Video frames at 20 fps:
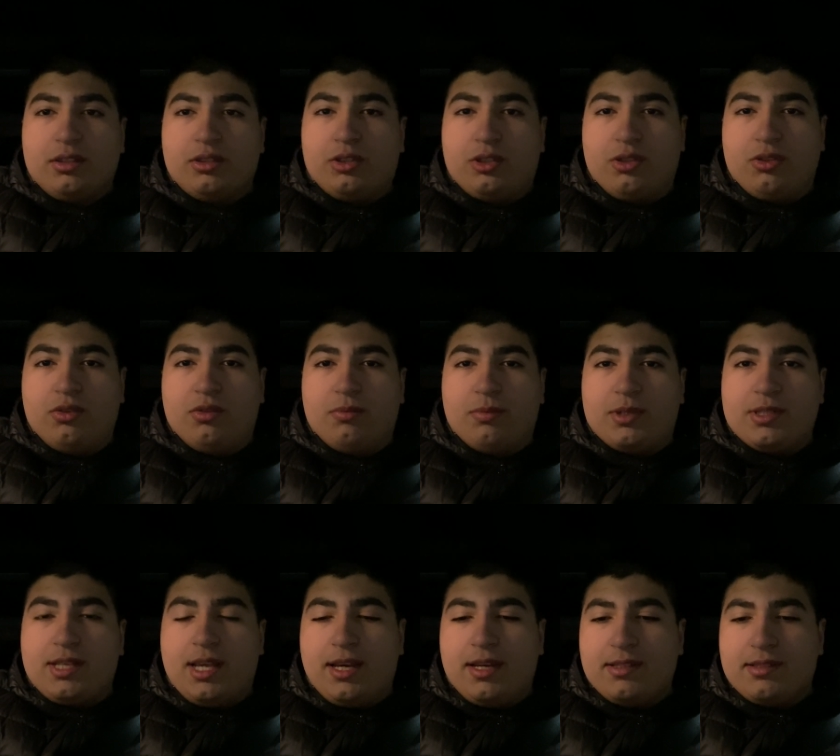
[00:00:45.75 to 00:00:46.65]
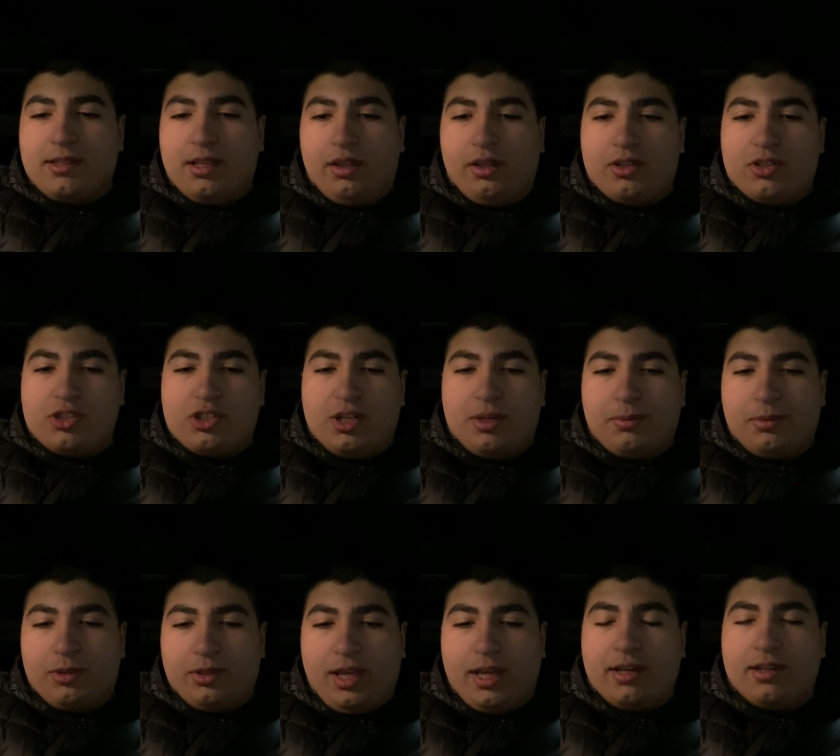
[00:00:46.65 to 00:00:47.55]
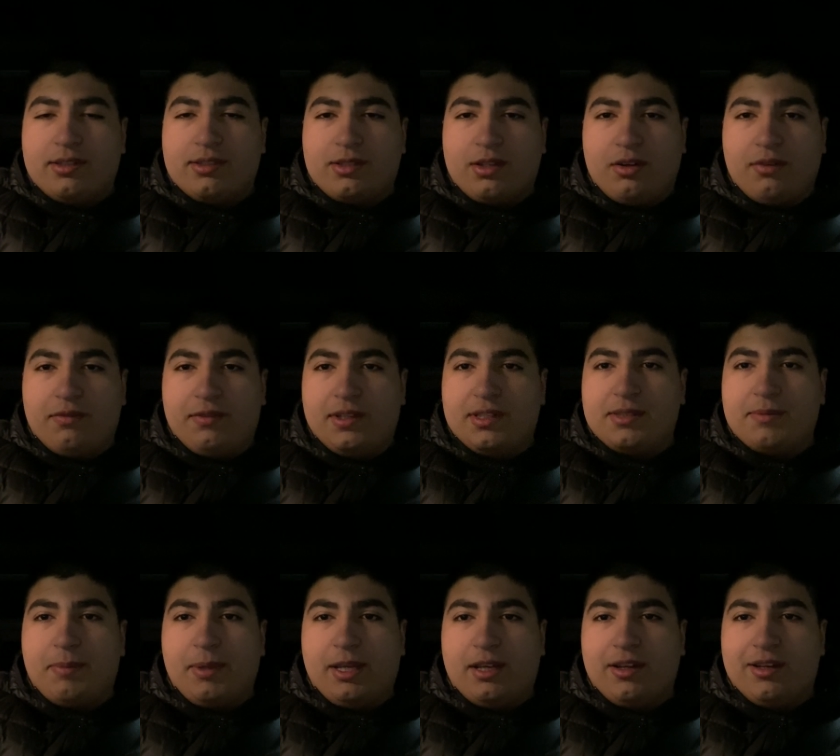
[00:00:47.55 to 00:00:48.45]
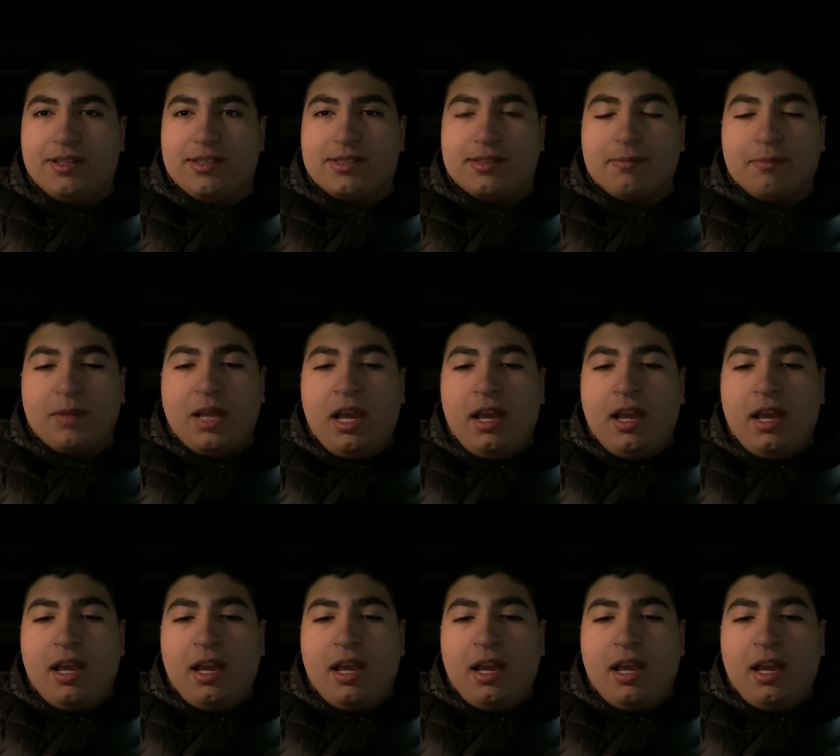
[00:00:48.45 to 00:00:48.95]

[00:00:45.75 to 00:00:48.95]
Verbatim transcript: to Mercedes dealership to get it serviced because